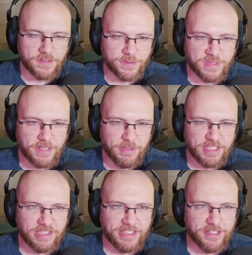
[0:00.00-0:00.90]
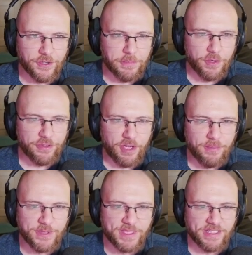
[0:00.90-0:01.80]
So Zim and Khalid are both
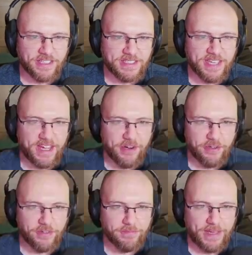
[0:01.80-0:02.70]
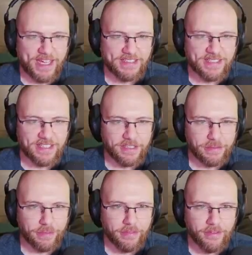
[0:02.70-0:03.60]
almost in the town of Bad
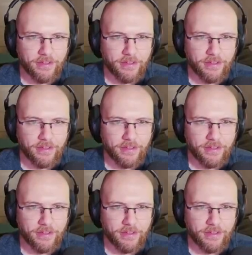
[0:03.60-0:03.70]
Teeth.